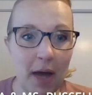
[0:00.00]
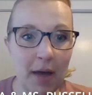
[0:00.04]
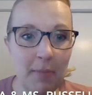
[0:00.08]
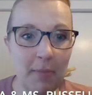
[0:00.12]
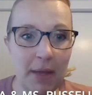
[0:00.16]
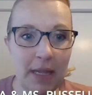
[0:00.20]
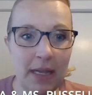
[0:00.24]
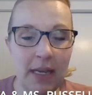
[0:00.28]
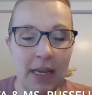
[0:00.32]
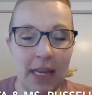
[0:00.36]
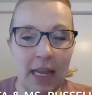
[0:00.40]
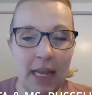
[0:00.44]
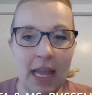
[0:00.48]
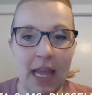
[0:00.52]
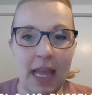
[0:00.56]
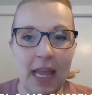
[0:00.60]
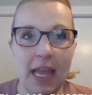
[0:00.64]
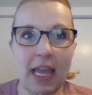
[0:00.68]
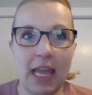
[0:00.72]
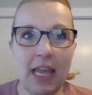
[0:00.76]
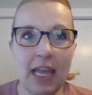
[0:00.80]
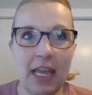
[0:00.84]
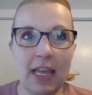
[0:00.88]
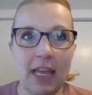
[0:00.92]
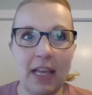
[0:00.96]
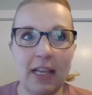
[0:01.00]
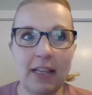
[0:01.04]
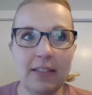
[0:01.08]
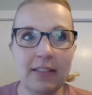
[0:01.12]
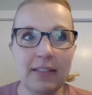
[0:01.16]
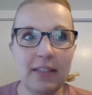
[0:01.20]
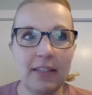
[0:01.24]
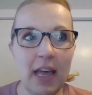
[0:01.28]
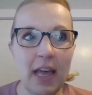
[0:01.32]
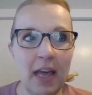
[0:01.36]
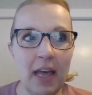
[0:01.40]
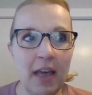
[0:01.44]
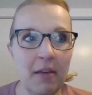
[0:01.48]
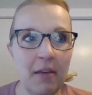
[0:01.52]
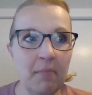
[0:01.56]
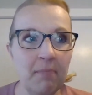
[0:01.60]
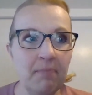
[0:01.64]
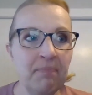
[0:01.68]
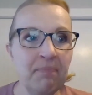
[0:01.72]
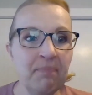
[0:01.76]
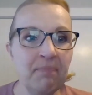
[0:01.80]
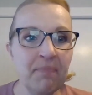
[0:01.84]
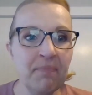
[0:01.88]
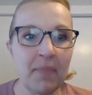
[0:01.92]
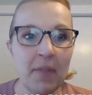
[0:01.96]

Backman. He is um,